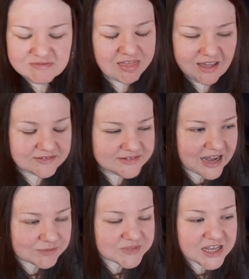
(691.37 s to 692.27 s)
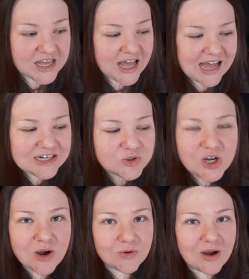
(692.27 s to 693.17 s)
Nah, nah. I don't
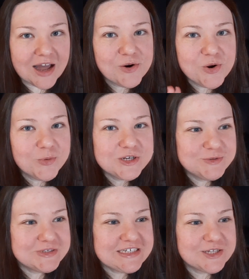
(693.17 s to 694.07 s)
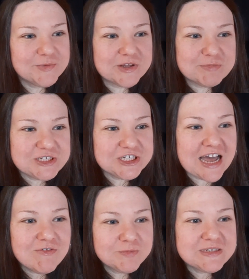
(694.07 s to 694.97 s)
know. I don't know what you've been dealing with, but you
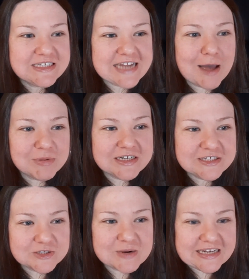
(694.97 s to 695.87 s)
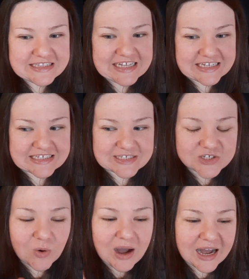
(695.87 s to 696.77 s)
haven't been dabbling in the right things.
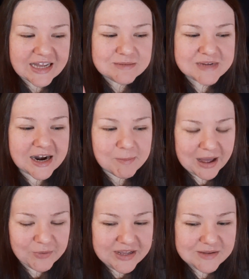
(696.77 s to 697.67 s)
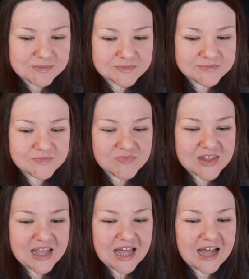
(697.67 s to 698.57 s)
So I am not about it.
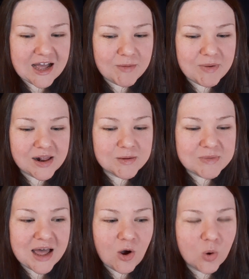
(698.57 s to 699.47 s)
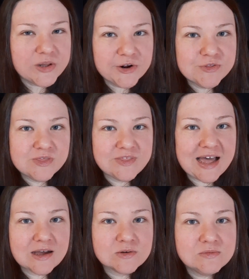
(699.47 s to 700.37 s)
Um, and I'm not holier than
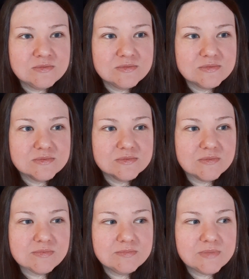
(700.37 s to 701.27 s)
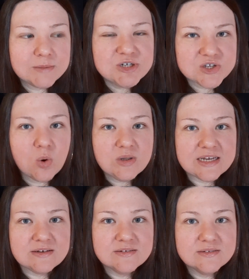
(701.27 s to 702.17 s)
thou. I'm just holy.